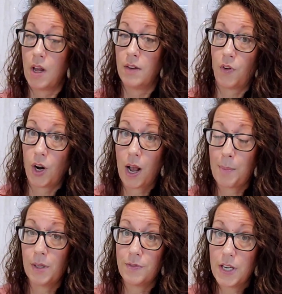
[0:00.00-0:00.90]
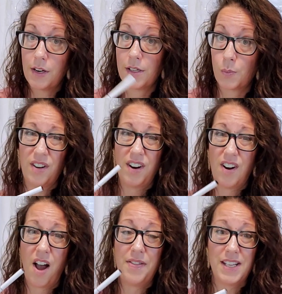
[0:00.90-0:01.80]
for a couple of years whether or
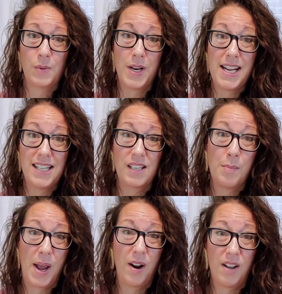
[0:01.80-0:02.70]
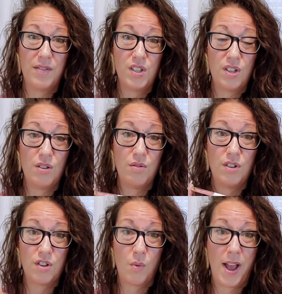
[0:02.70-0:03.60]
not this one is comparative to the
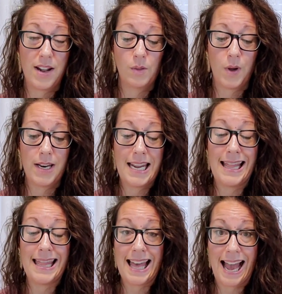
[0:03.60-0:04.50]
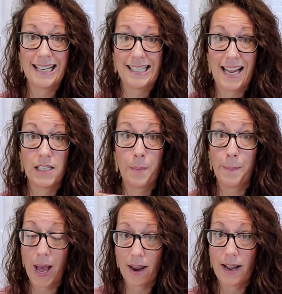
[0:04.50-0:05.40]
JOHENS one in that sense.
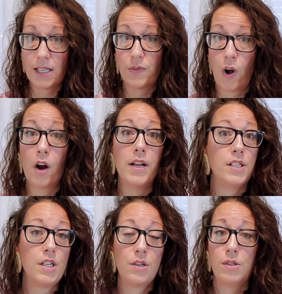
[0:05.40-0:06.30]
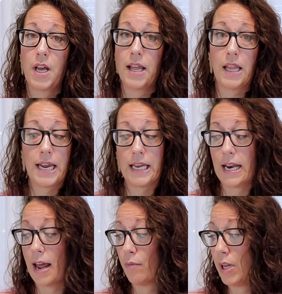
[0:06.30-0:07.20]
But as far as use, I like it.
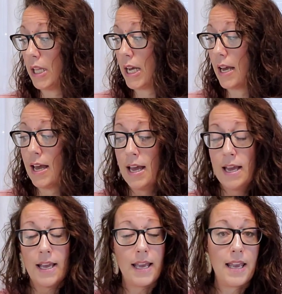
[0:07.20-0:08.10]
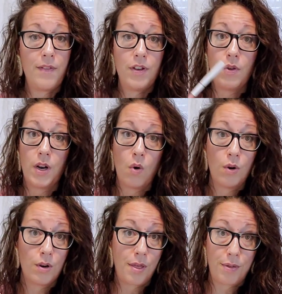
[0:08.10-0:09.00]
And really, if you can
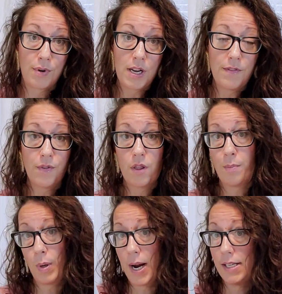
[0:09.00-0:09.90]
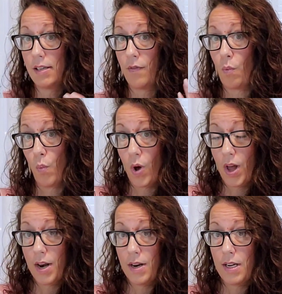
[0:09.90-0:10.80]
order 3 for the price of
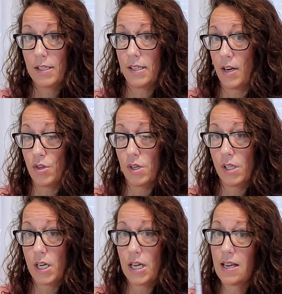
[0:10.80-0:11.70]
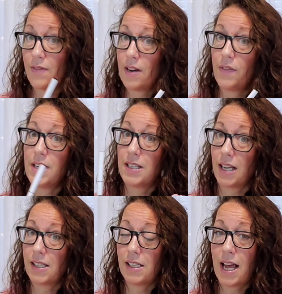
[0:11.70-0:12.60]
1, essentially, even if it
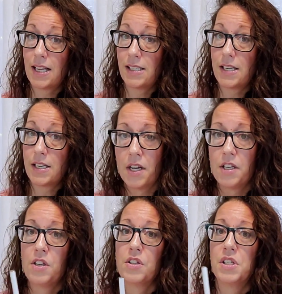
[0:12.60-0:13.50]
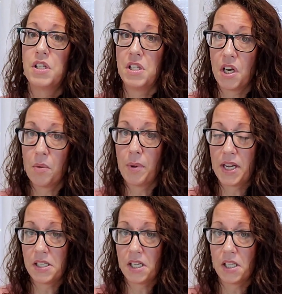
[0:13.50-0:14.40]
doesn't last a year, you're still
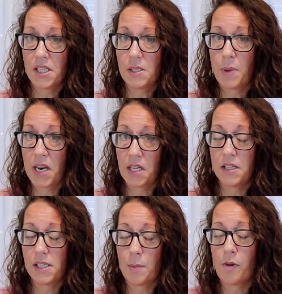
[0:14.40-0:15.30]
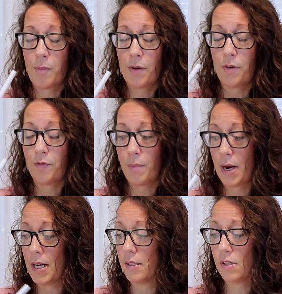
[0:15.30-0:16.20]
basically spending the same amount of
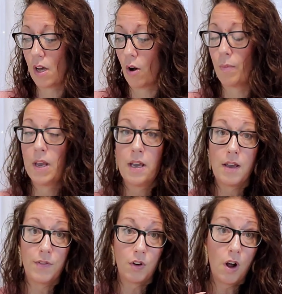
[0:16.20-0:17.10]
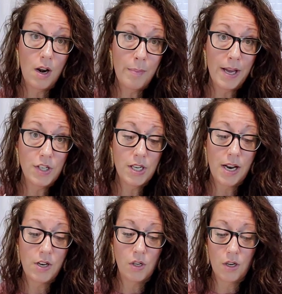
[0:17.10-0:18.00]
money. So if you're on a budget
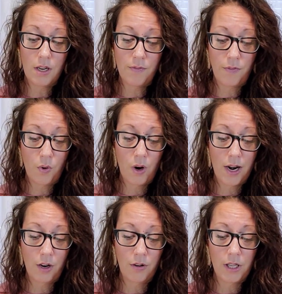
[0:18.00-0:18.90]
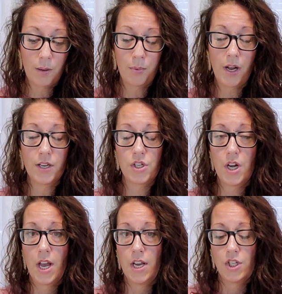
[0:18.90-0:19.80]
and you're looking for an acrylic brush,
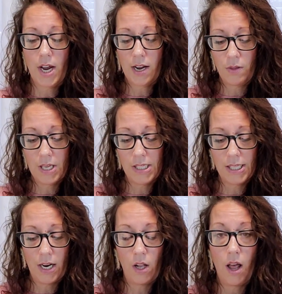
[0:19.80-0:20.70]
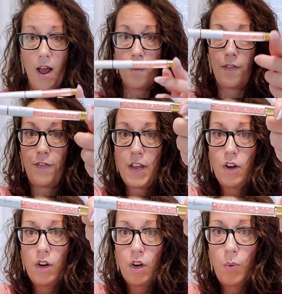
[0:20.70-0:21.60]
check out this little
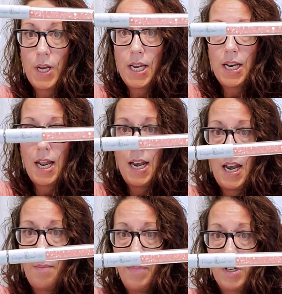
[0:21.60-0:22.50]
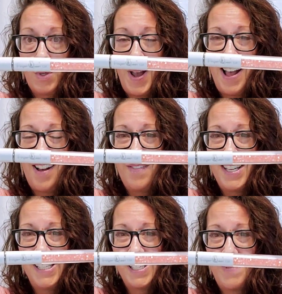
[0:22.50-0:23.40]
Finger Queen number 12.
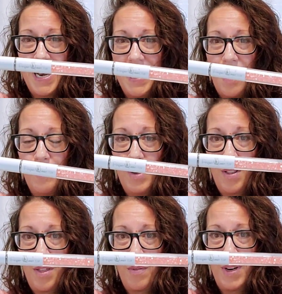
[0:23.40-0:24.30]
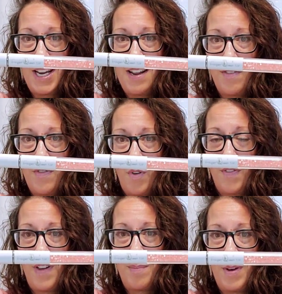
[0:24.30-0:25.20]
This is my number 3 for
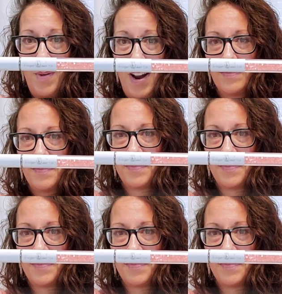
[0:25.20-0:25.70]
February.